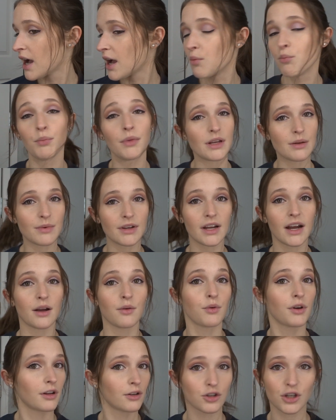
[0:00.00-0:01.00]
Maybe I
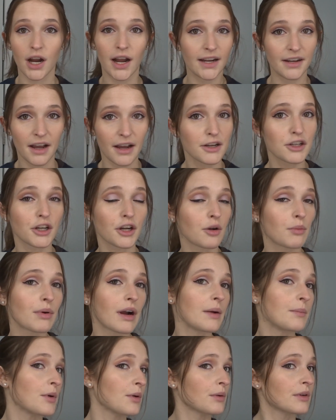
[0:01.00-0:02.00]
will try an eyeshadow
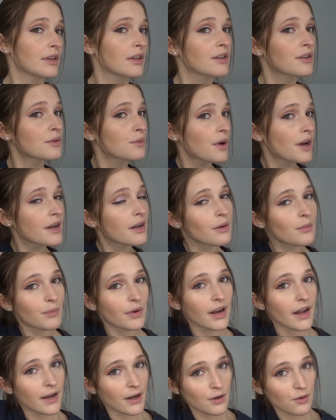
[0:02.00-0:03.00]
primer with this one,
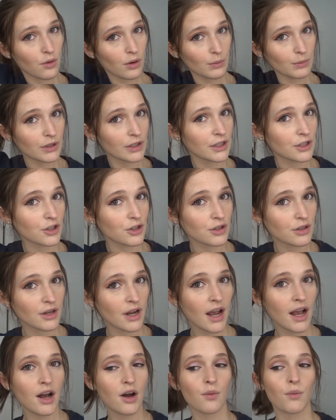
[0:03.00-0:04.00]
but I normally just
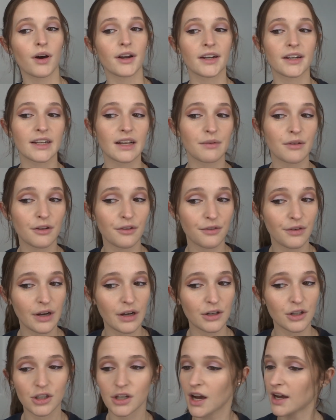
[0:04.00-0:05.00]
wanted to give it a
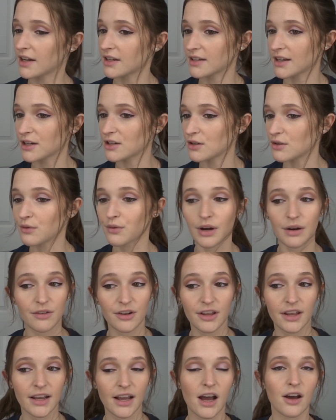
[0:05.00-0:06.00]
fair shot as I do for
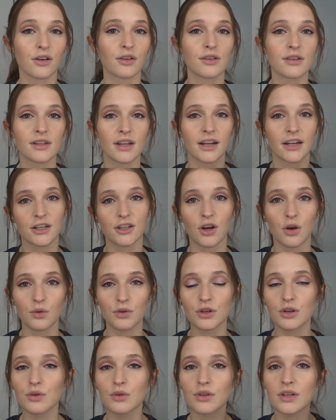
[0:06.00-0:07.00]
everything else that I don't
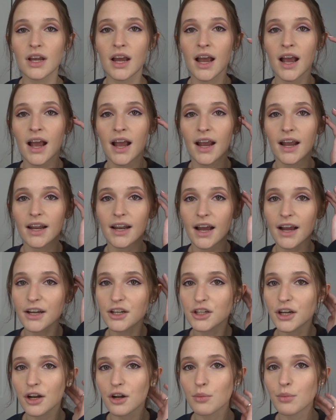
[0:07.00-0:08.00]
use an
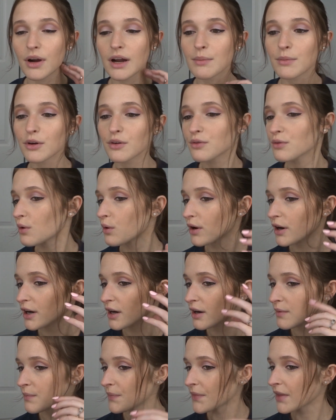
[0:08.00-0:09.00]
eyeshadow primer for.